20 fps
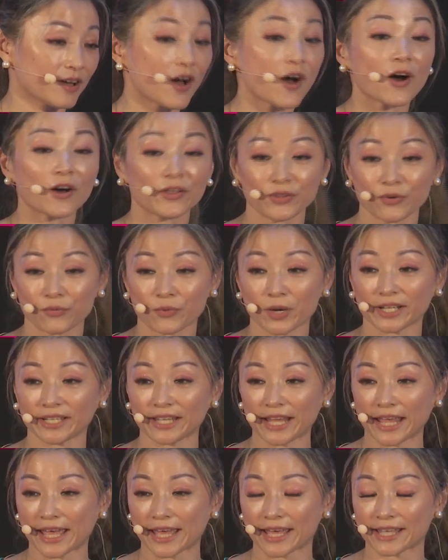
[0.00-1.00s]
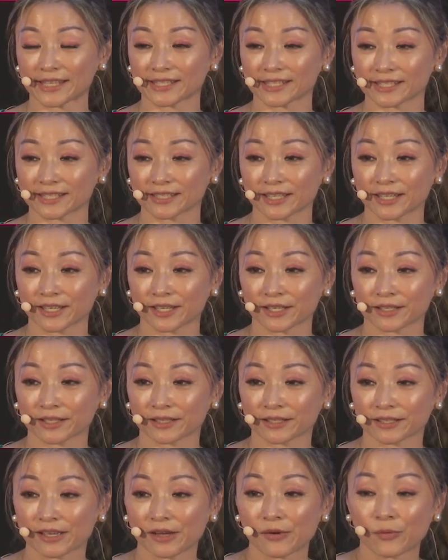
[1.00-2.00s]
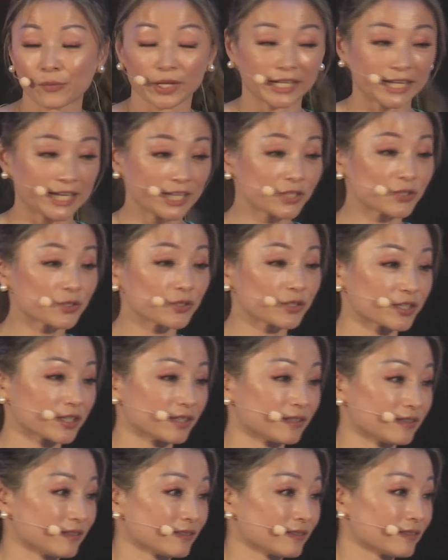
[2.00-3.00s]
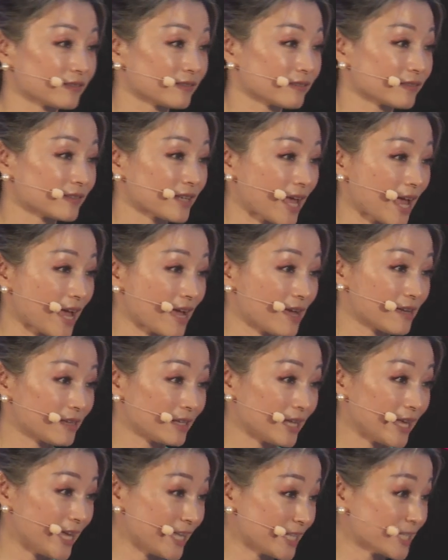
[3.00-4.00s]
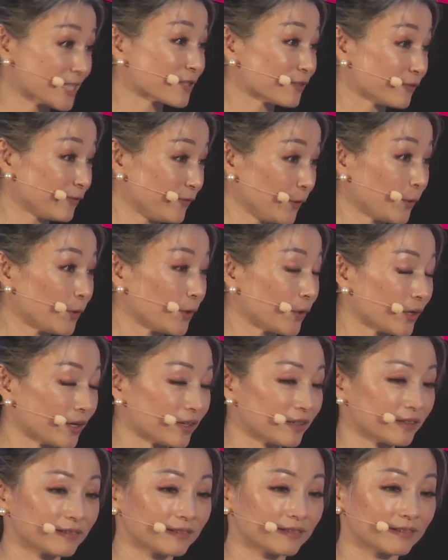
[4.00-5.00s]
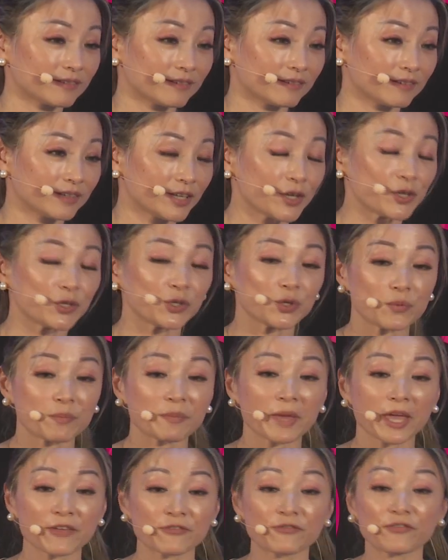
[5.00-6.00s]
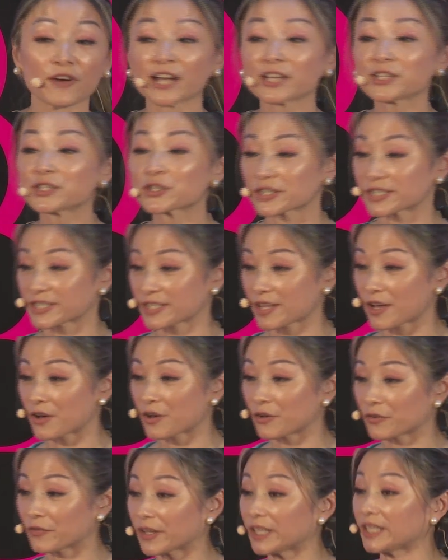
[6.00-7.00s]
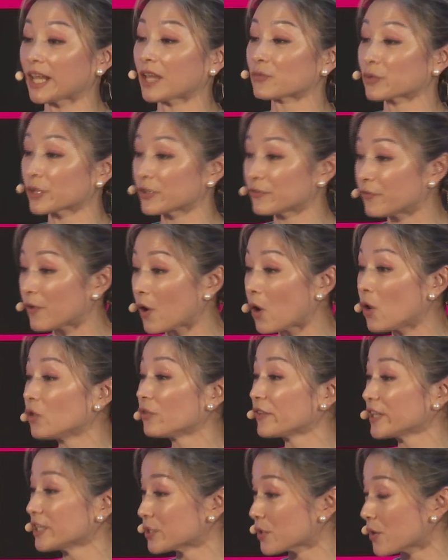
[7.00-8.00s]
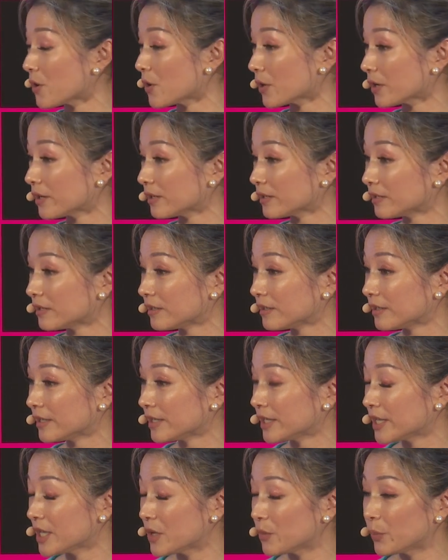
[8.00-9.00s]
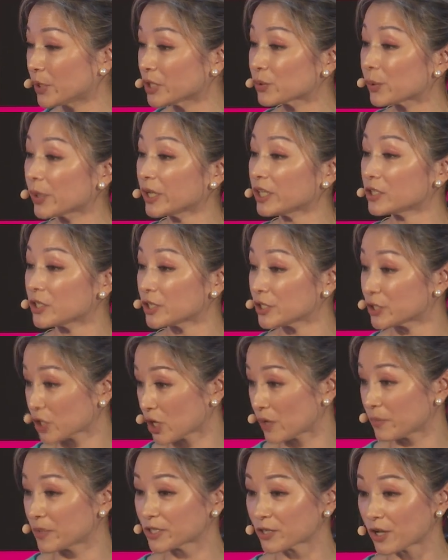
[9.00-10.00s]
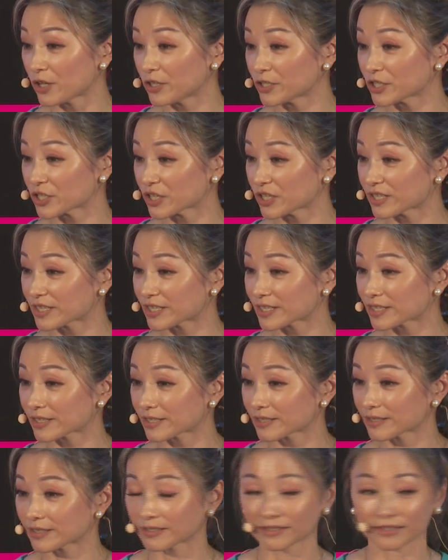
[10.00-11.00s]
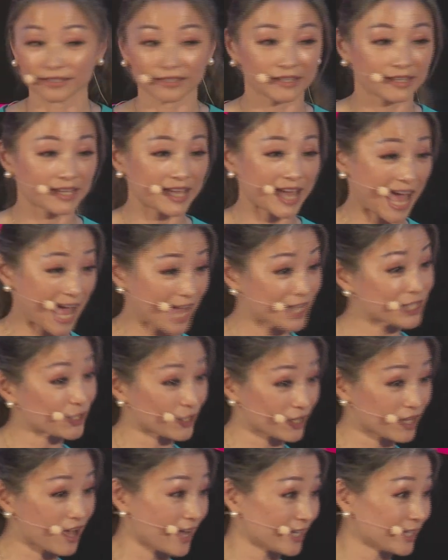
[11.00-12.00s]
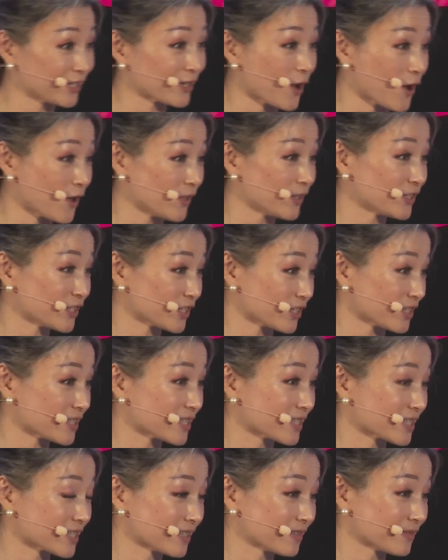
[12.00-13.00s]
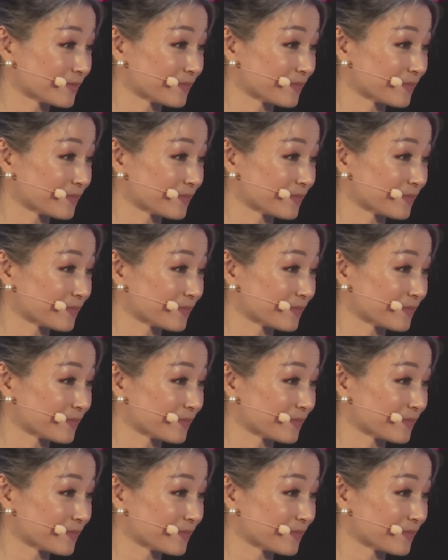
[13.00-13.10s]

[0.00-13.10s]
On the one hand, when estrogen hits the floor, you may find yourself in a revolving door between your dermatologist and your gynecologist.